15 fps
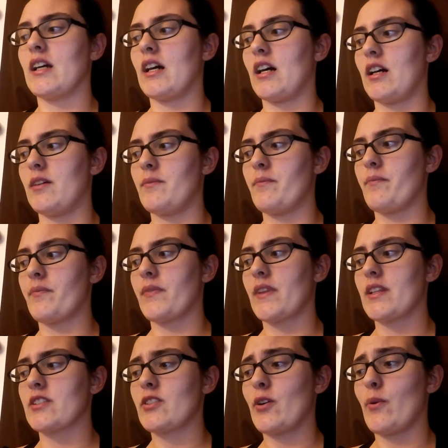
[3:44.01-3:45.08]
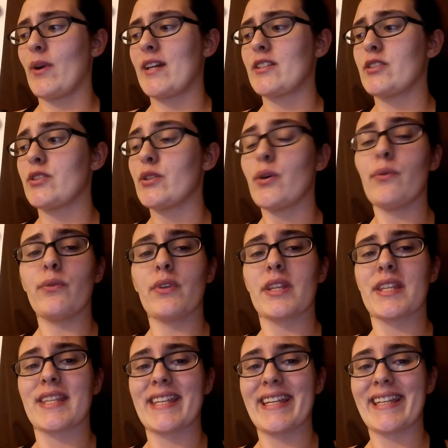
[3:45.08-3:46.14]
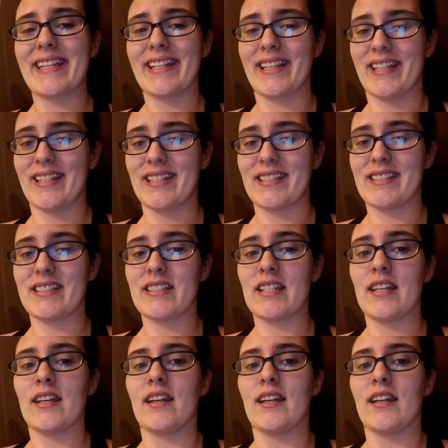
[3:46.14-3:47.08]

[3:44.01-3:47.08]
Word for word: Um, so I don't think it is.